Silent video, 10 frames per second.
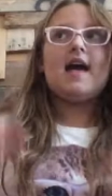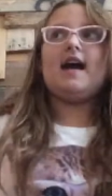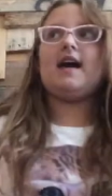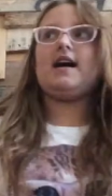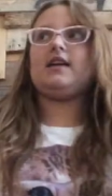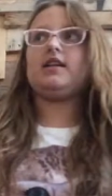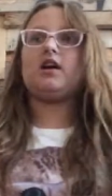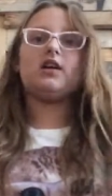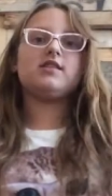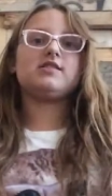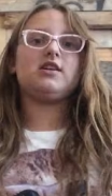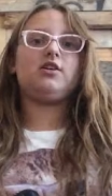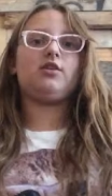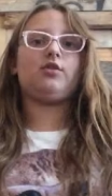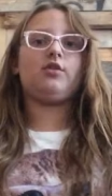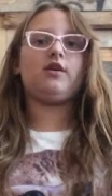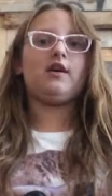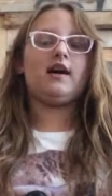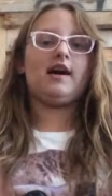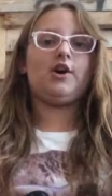And also,
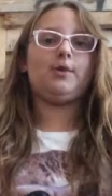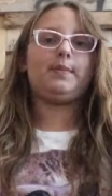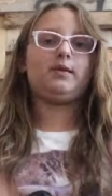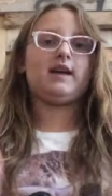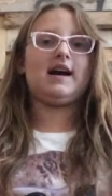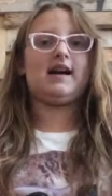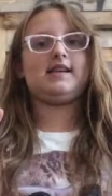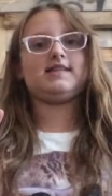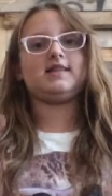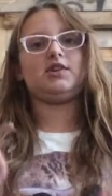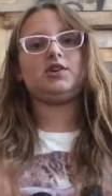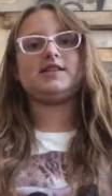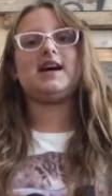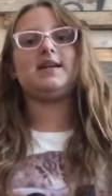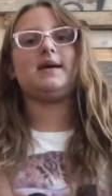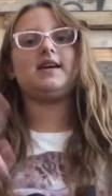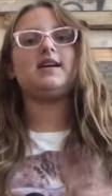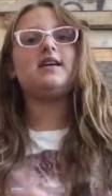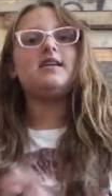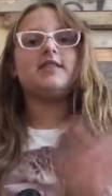I hope you guys learned how to
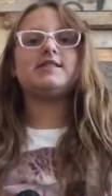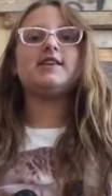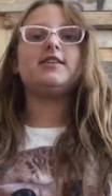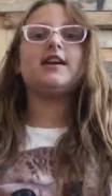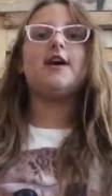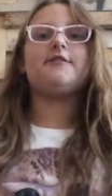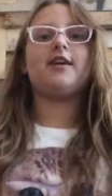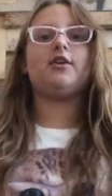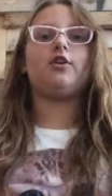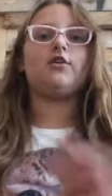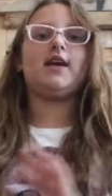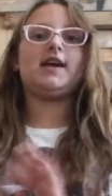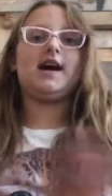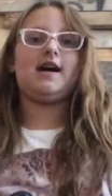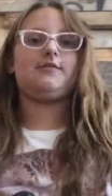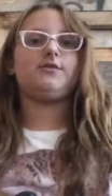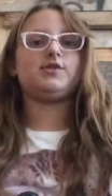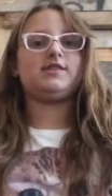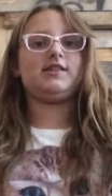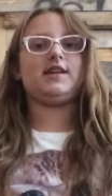make the Seer knife and already have
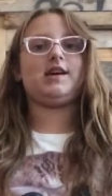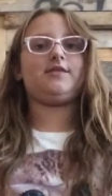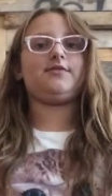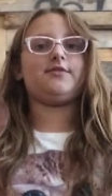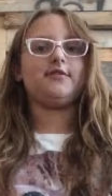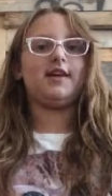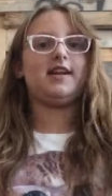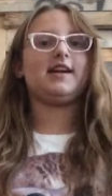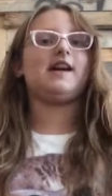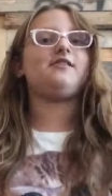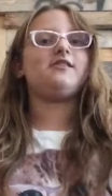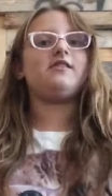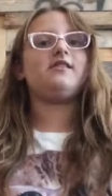your Seer knife ready to go.